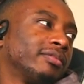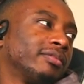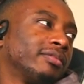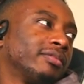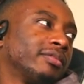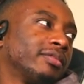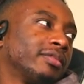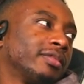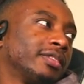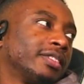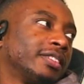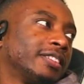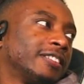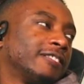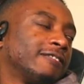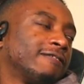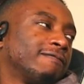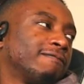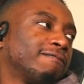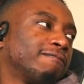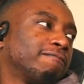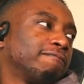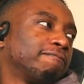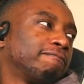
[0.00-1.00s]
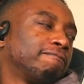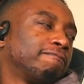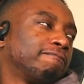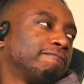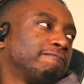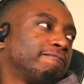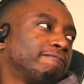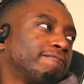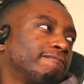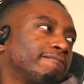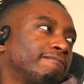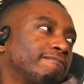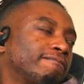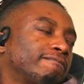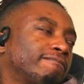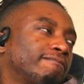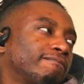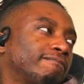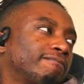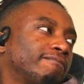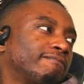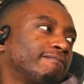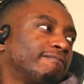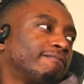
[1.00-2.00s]

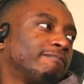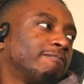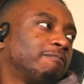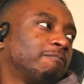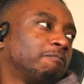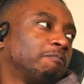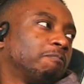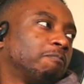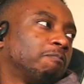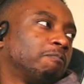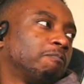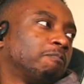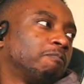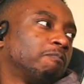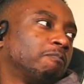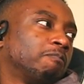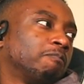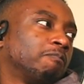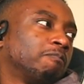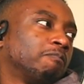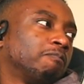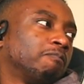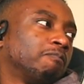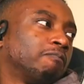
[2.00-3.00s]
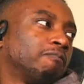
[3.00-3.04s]
This person isn't speaking.